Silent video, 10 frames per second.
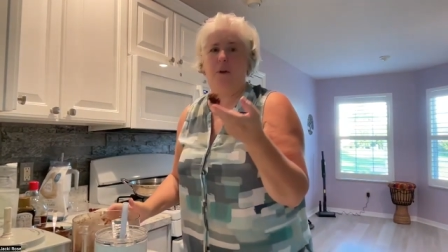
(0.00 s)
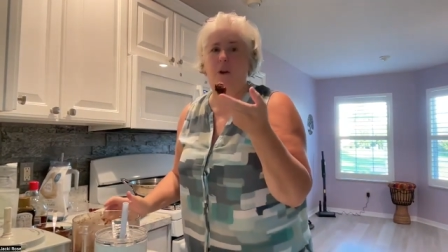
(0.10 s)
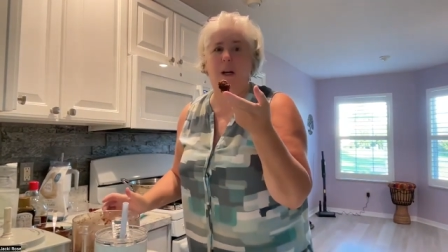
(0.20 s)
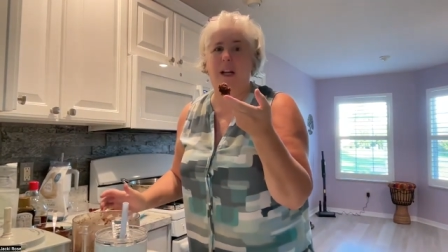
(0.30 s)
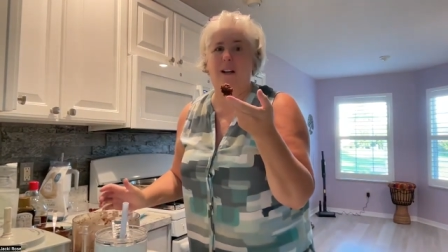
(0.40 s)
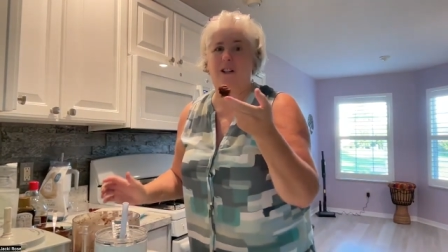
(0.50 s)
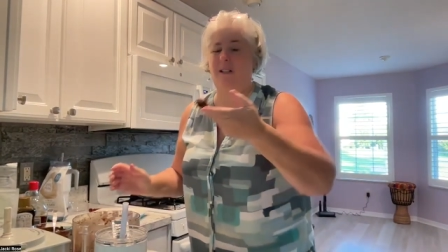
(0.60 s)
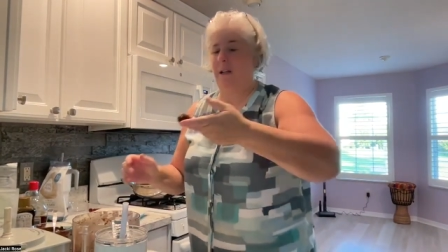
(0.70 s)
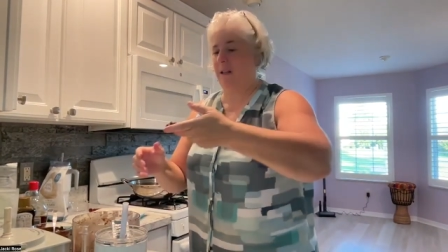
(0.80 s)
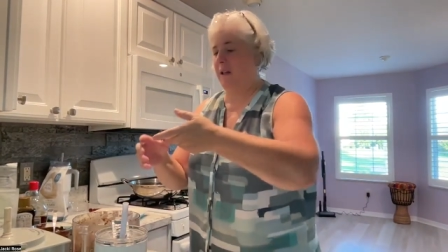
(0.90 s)
You could eat it
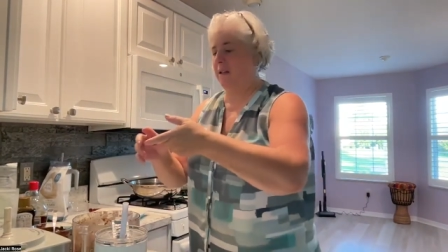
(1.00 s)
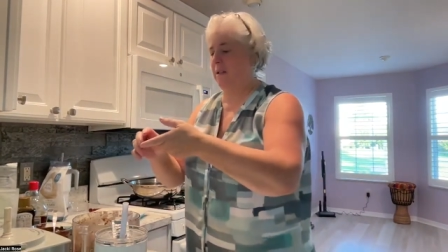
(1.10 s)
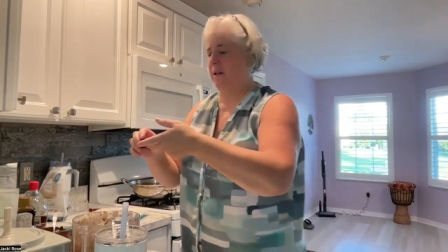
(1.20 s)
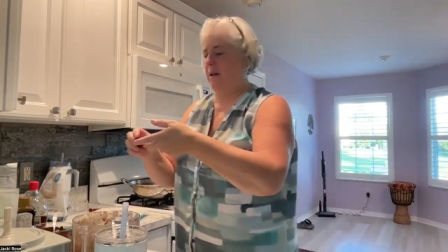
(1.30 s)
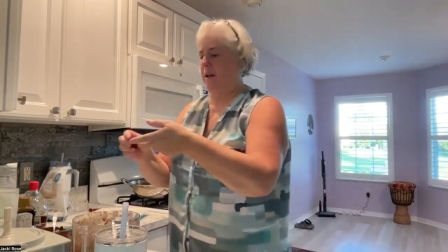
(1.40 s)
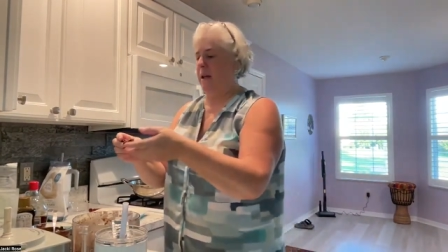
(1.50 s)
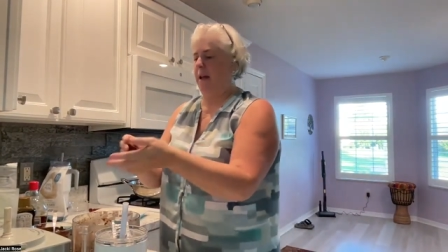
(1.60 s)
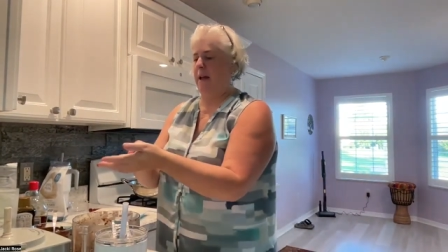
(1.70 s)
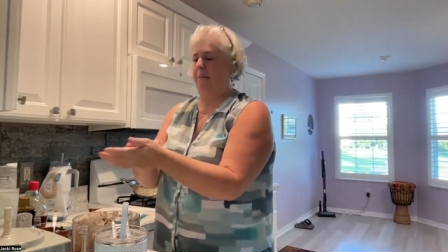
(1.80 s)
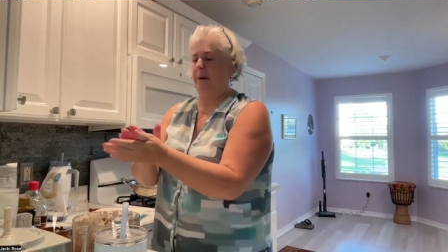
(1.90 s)
just like this.
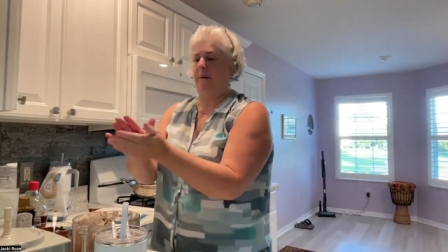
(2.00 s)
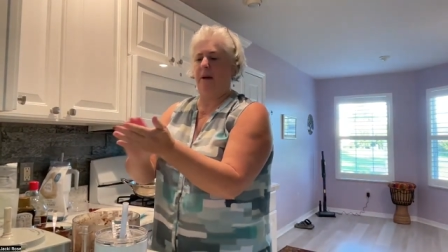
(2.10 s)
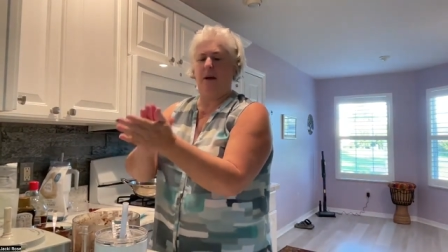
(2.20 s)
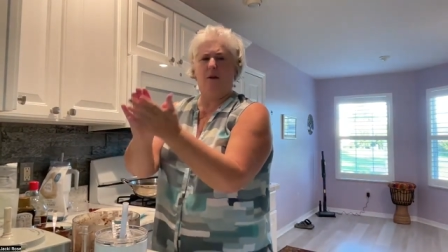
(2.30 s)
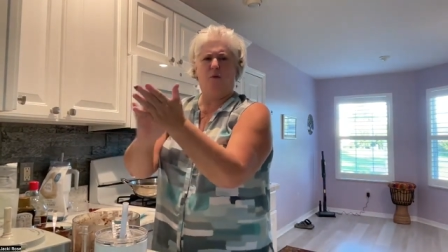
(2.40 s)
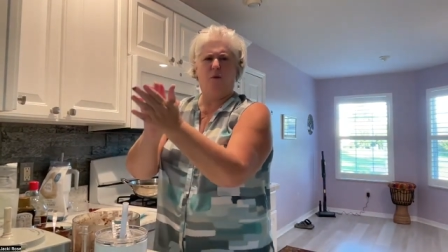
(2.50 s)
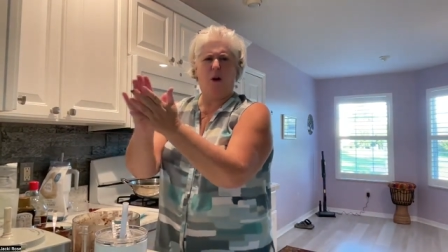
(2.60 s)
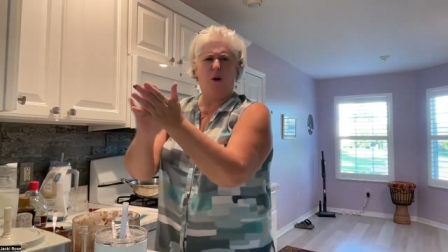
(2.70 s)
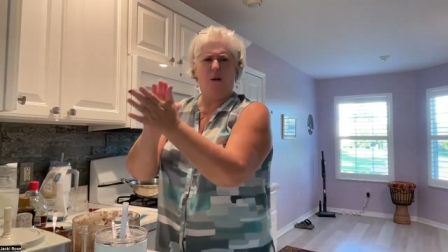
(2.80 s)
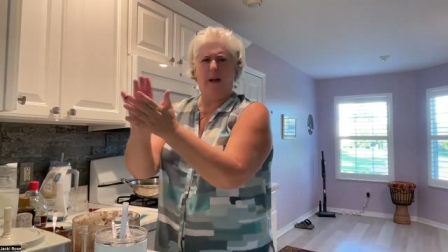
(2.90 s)
But I'm gonna
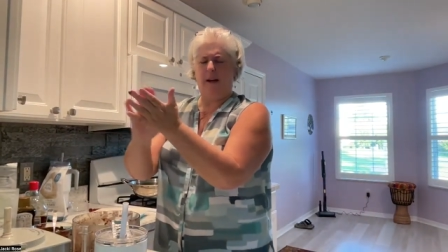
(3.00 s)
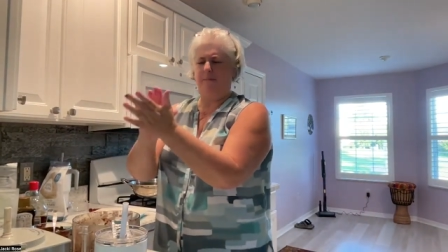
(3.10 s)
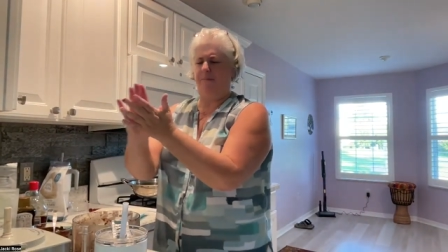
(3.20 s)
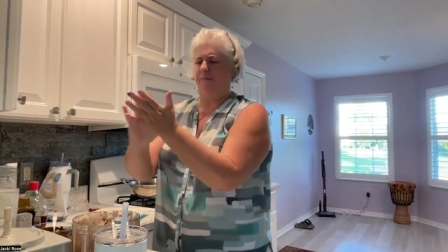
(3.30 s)
roll it